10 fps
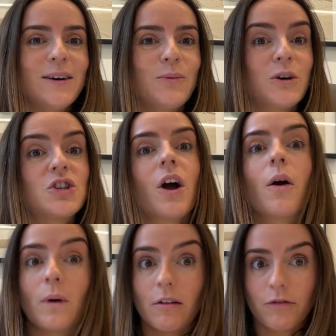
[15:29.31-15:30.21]
which I
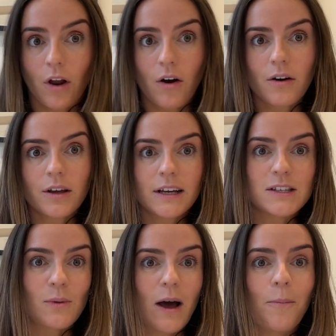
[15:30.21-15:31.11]
will vlog
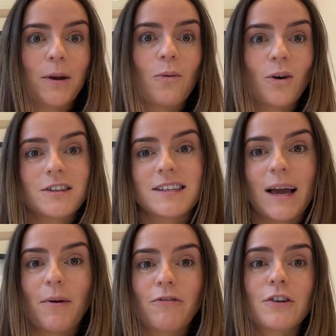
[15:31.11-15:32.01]
as well, but I wanted to get
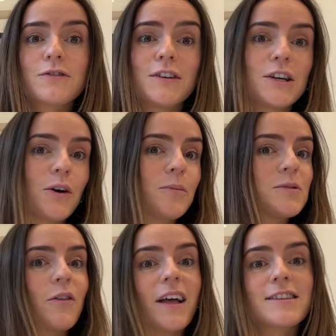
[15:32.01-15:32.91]
my first video up so
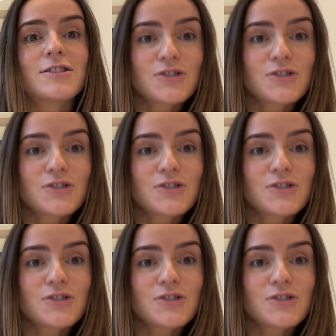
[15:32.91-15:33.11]
that's